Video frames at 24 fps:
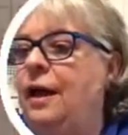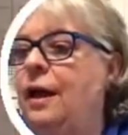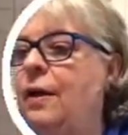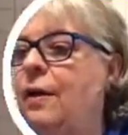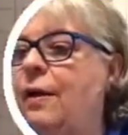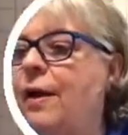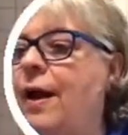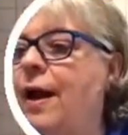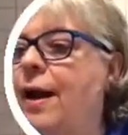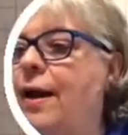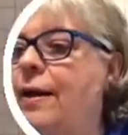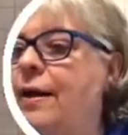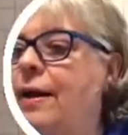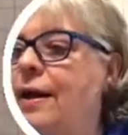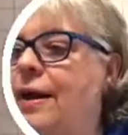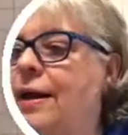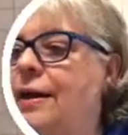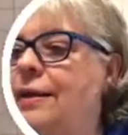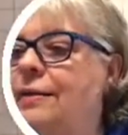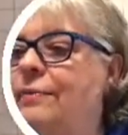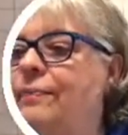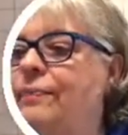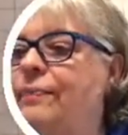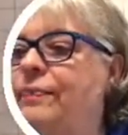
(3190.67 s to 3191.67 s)
Okay.
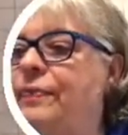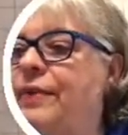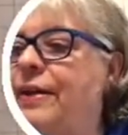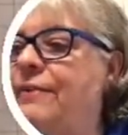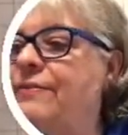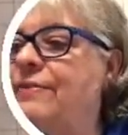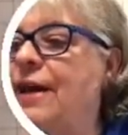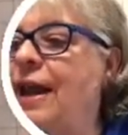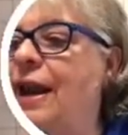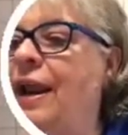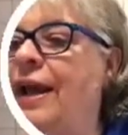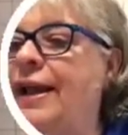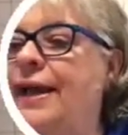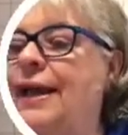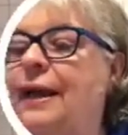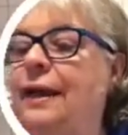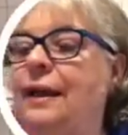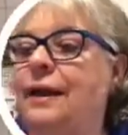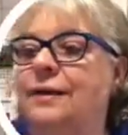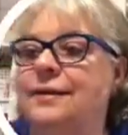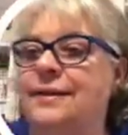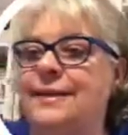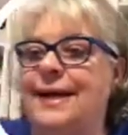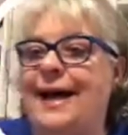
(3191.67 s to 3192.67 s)
I've got like a
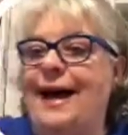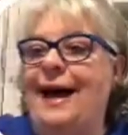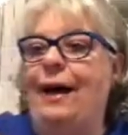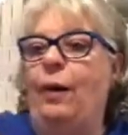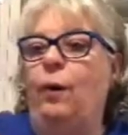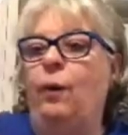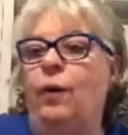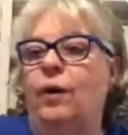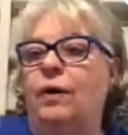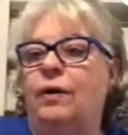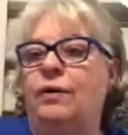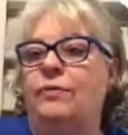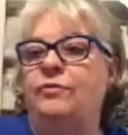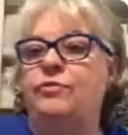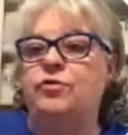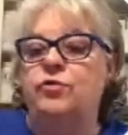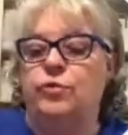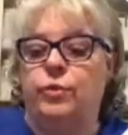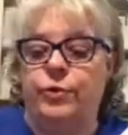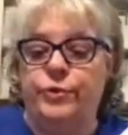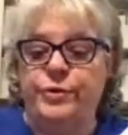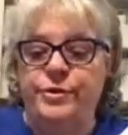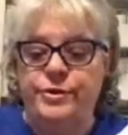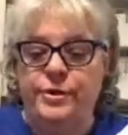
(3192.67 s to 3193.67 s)
little tower of
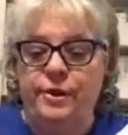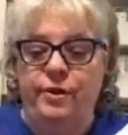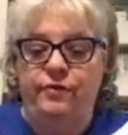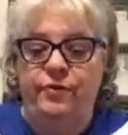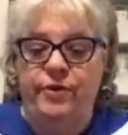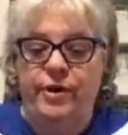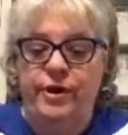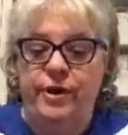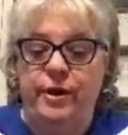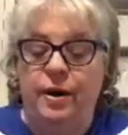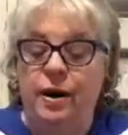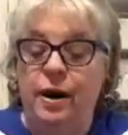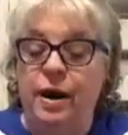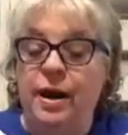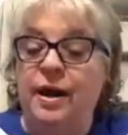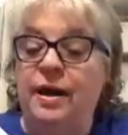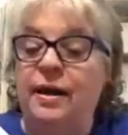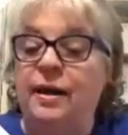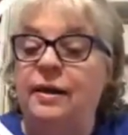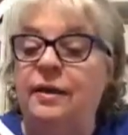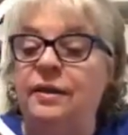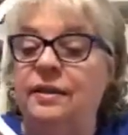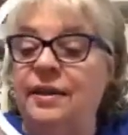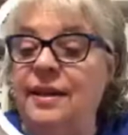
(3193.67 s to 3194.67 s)
drawers over here.
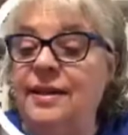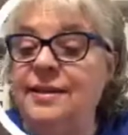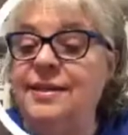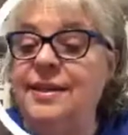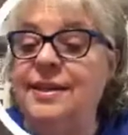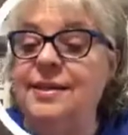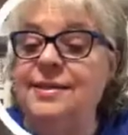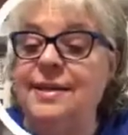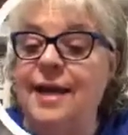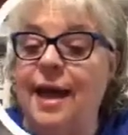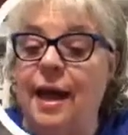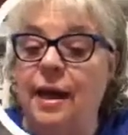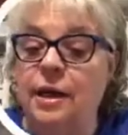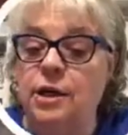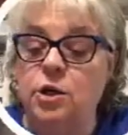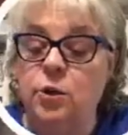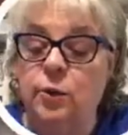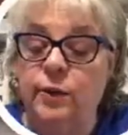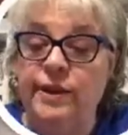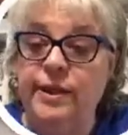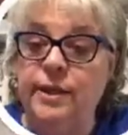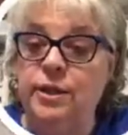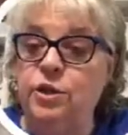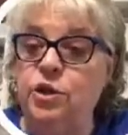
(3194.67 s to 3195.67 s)
This is
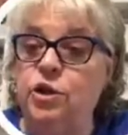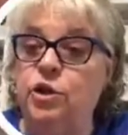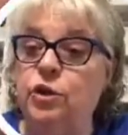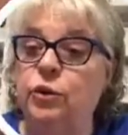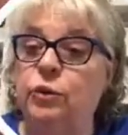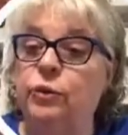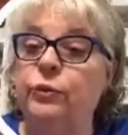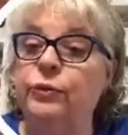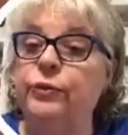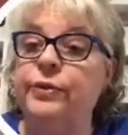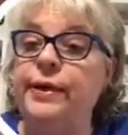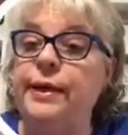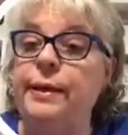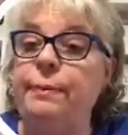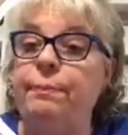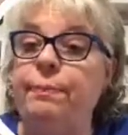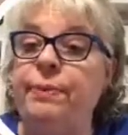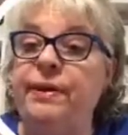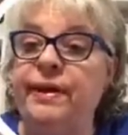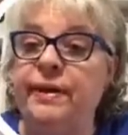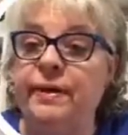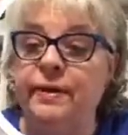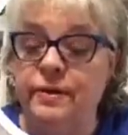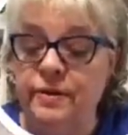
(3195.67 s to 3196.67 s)
actually a jewelry
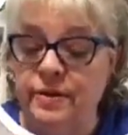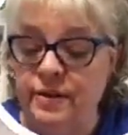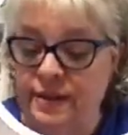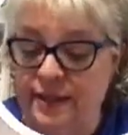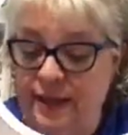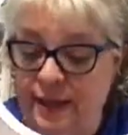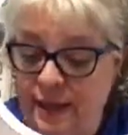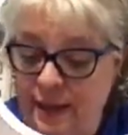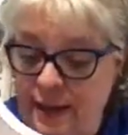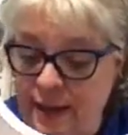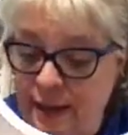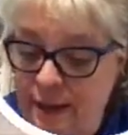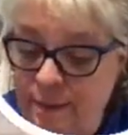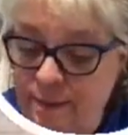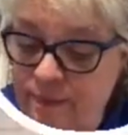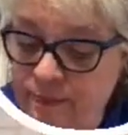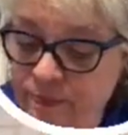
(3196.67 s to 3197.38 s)
picker thingy.